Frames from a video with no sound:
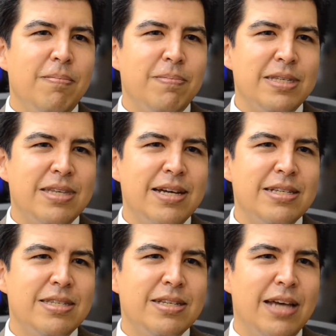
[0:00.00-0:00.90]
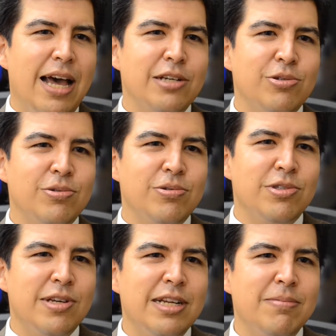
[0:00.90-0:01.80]
Besides the actual
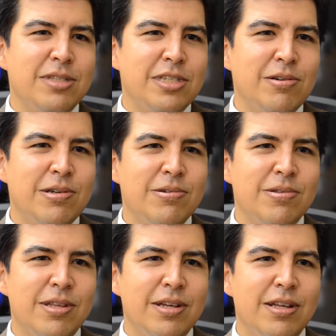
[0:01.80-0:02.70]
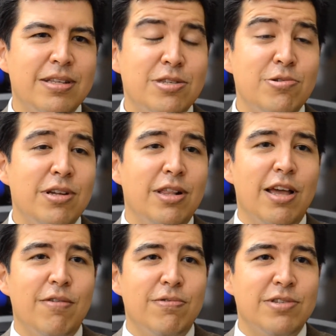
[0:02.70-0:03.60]
studying material, the student
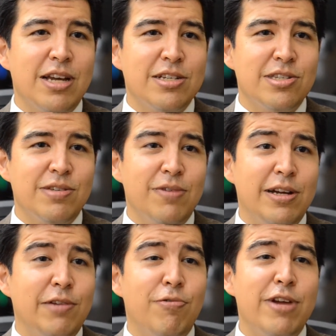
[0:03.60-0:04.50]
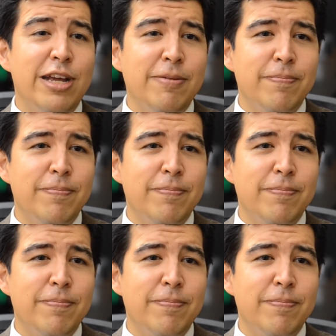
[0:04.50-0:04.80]
life was actually very free.